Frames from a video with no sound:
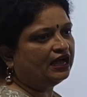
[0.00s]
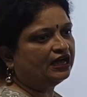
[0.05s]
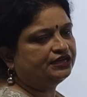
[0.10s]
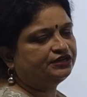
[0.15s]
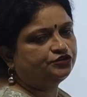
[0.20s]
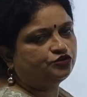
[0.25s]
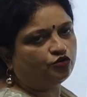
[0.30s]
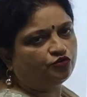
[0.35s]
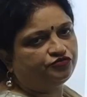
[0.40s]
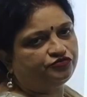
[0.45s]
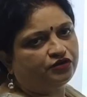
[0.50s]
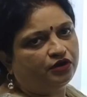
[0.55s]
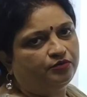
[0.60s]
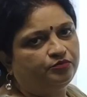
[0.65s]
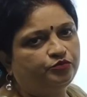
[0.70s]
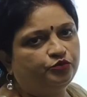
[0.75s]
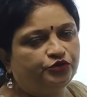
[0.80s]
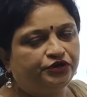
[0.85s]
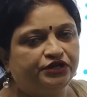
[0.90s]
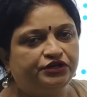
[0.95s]
kind of
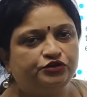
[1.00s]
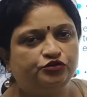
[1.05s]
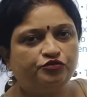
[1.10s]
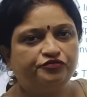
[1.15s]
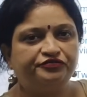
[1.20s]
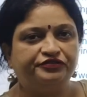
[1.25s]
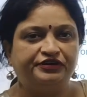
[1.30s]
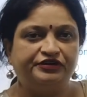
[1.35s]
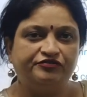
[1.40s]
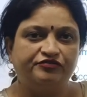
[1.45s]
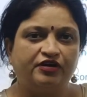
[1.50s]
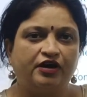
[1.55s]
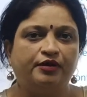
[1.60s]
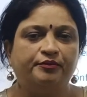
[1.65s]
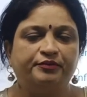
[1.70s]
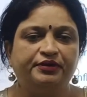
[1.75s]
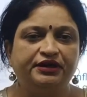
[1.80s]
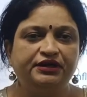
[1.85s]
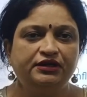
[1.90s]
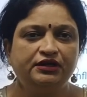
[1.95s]
component of
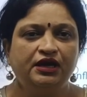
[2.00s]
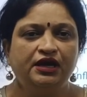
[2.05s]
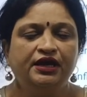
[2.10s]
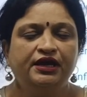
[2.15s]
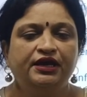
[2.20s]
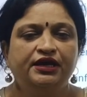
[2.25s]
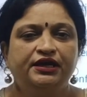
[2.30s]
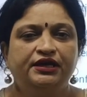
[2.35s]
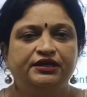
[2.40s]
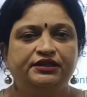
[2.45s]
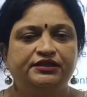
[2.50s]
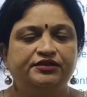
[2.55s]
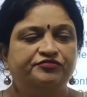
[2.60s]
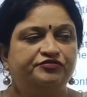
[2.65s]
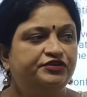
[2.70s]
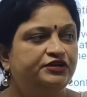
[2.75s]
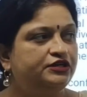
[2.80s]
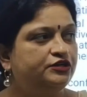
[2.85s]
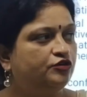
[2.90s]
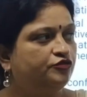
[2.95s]
environment in the
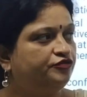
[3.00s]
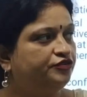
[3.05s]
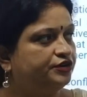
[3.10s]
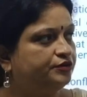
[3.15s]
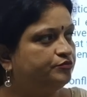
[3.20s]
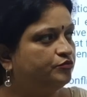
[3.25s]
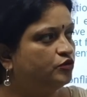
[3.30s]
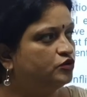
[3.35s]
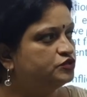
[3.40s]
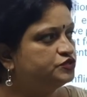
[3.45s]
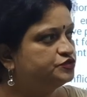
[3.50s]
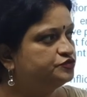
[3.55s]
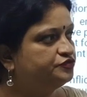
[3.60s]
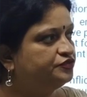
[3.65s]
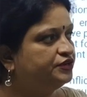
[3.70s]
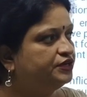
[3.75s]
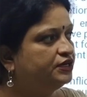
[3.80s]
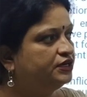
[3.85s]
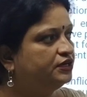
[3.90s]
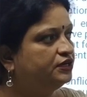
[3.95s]
field of
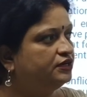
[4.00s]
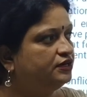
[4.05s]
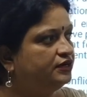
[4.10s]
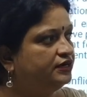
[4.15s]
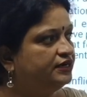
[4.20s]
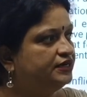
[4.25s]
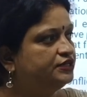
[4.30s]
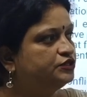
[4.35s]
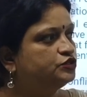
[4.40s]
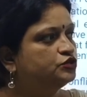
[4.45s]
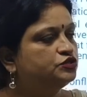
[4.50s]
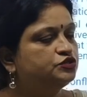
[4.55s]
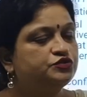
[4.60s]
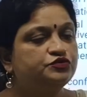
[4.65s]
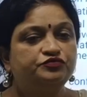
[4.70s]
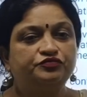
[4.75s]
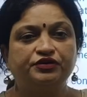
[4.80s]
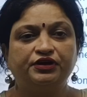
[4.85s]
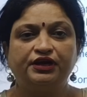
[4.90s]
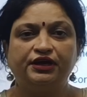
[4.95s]
atmosphere,
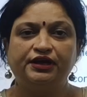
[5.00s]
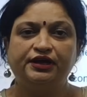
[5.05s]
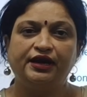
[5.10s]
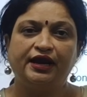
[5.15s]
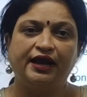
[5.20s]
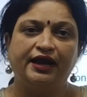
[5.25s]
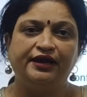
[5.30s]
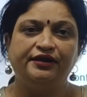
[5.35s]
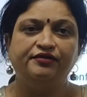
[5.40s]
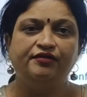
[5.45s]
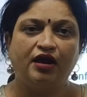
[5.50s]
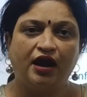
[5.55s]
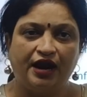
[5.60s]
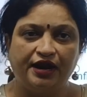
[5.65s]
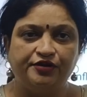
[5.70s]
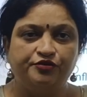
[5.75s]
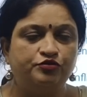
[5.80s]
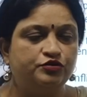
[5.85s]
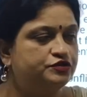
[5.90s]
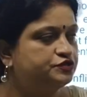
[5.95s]
lithosphere and
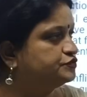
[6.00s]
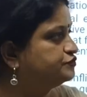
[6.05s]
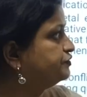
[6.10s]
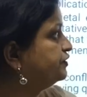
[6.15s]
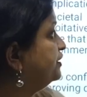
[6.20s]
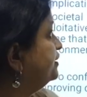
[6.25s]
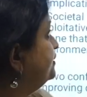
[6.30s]
hydrosphere.